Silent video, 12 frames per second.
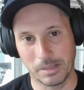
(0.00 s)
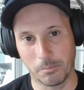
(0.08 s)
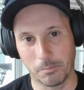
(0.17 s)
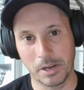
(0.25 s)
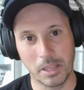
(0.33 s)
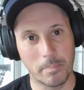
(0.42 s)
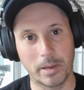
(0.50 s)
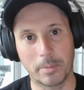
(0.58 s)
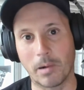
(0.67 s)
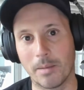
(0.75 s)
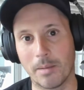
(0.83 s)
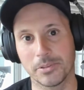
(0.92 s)
One of the big
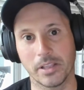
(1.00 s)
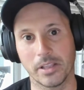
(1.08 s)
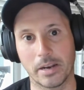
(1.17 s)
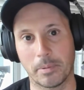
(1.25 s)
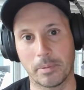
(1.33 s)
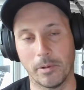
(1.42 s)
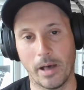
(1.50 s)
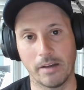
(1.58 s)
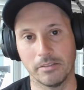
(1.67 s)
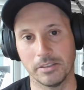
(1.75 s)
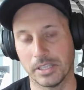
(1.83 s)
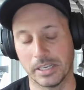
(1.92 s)
problems a lot of people
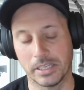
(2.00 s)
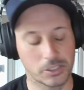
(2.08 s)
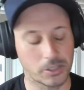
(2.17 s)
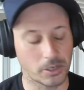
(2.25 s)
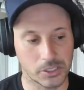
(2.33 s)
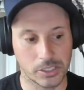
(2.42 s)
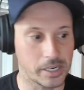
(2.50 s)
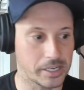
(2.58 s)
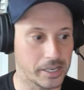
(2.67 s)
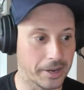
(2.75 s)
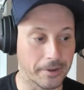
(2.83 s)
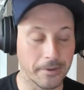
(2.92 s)
have is they start
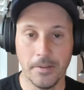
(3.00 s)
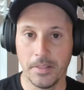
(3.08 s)
studying